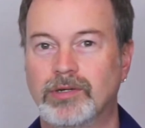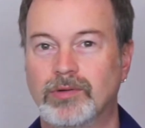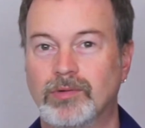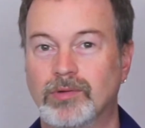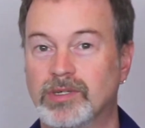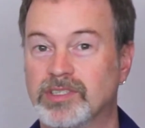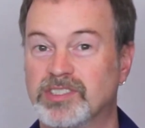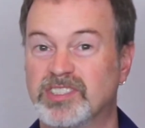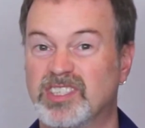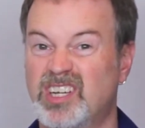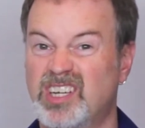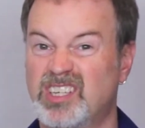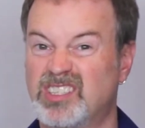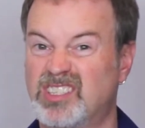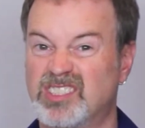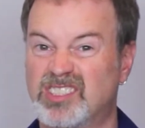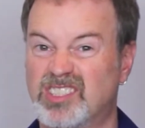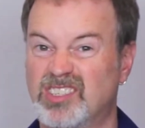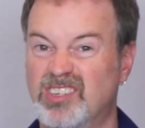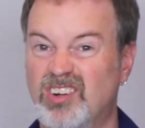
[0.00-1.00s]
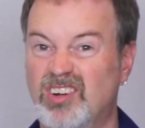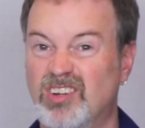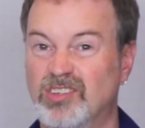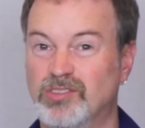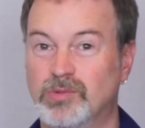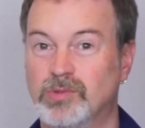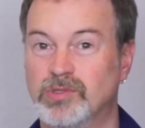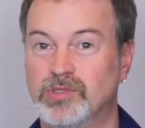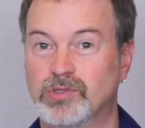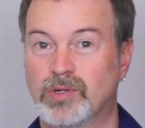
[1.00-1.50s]
or a scientist at all
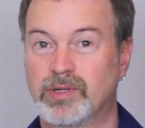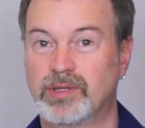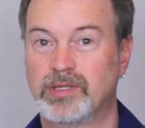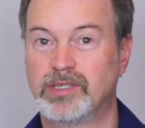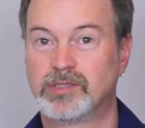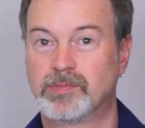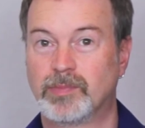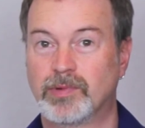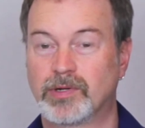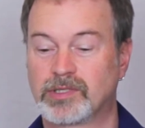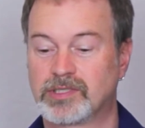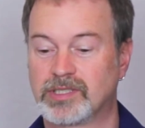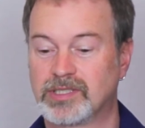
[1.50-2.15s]
to enjoy these books.